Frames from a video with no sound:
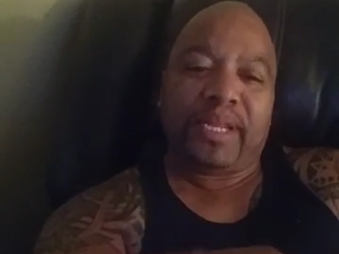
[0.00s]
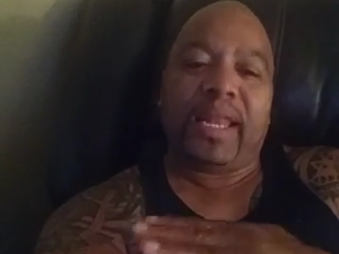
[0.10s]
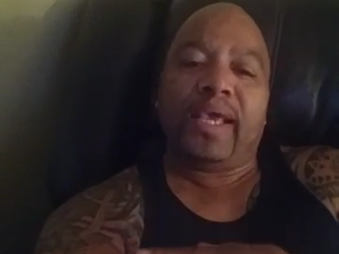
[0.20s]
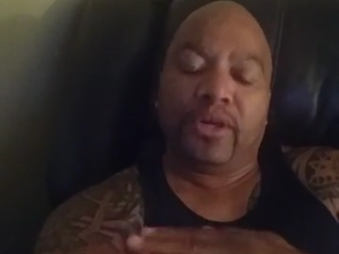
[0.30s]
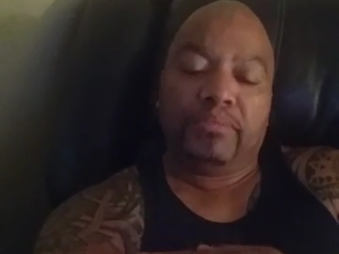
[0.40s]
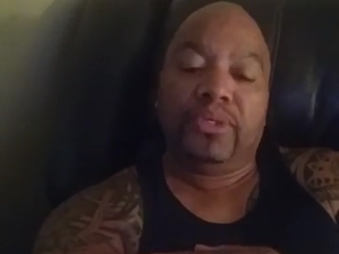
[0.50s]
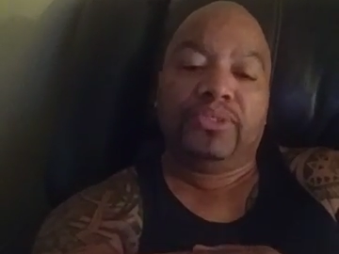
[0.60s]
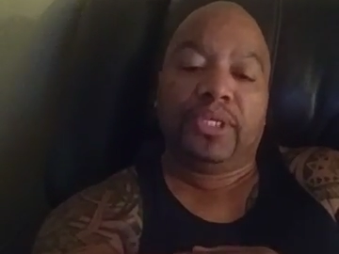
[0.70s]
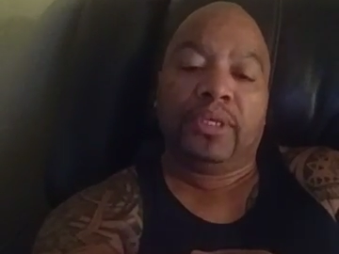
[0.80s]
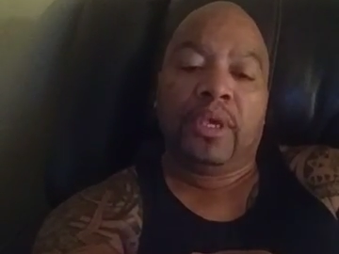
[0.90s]
but I like her
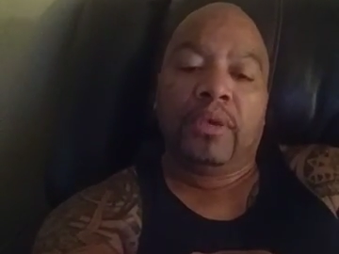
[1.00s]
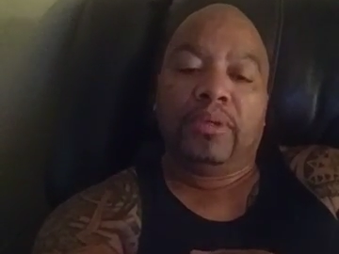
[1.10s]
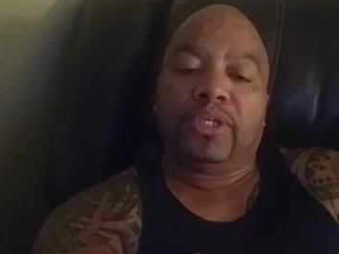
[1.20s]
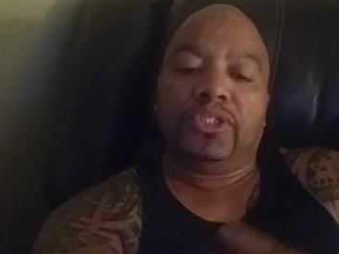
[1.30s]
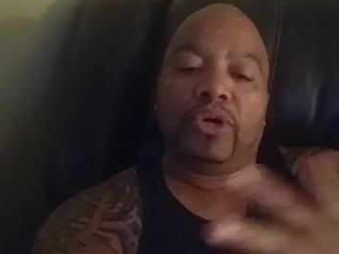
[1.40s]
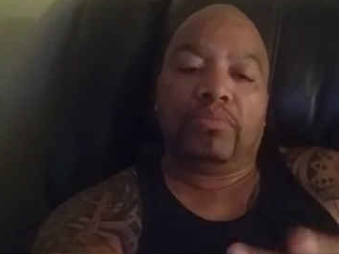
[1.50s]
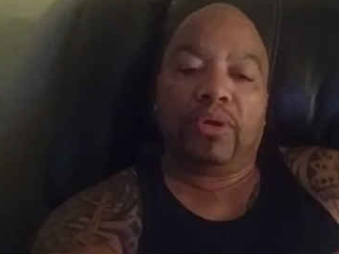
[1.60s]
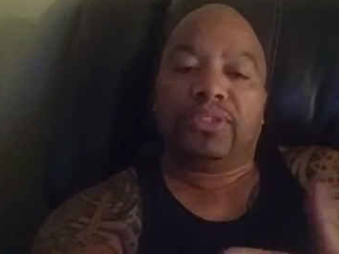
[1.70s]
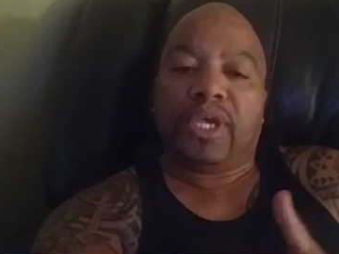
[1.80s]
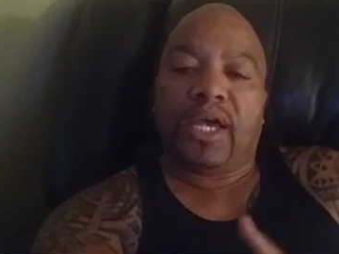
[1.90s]
music because, you know,
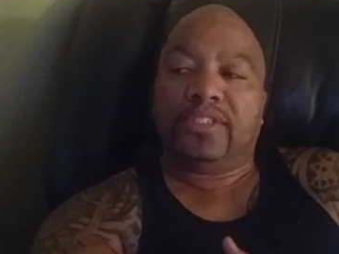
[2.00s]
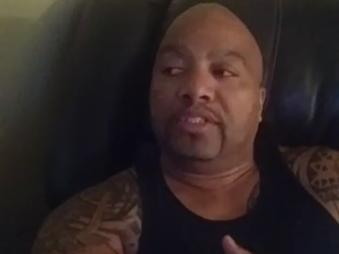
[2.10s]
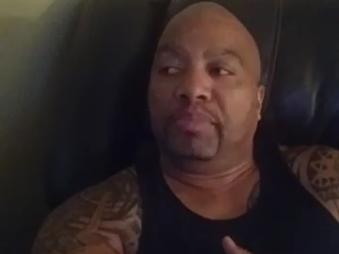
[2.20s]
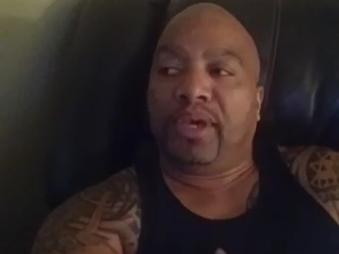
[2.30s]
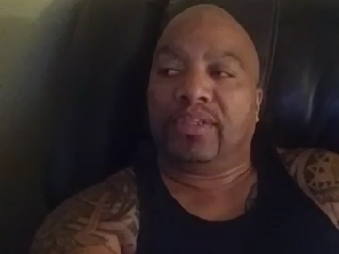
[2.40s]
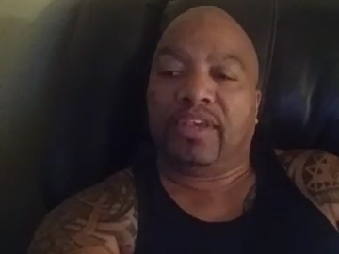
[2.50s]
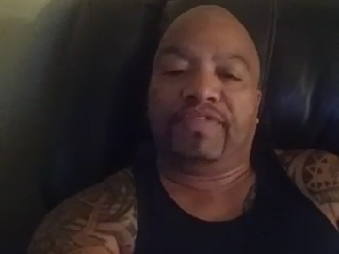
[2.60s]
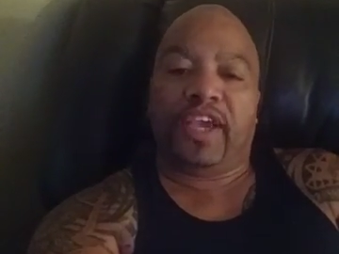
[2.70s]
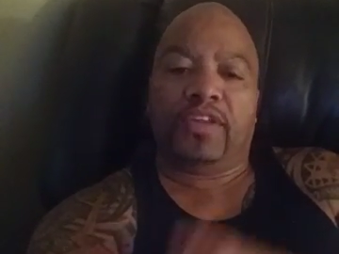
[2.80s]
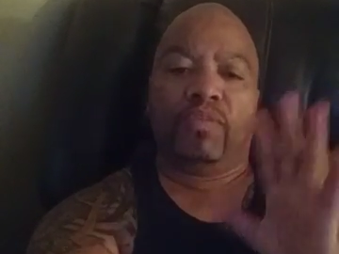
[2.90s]
most guys is a
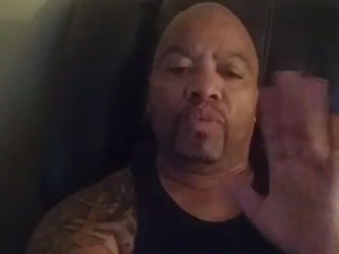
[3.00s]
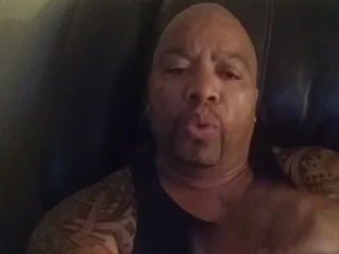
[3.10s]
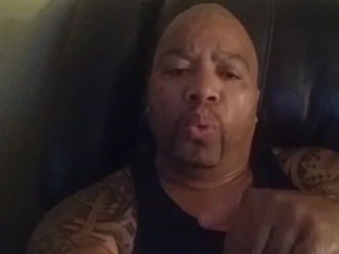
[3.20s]
Beyonce fan.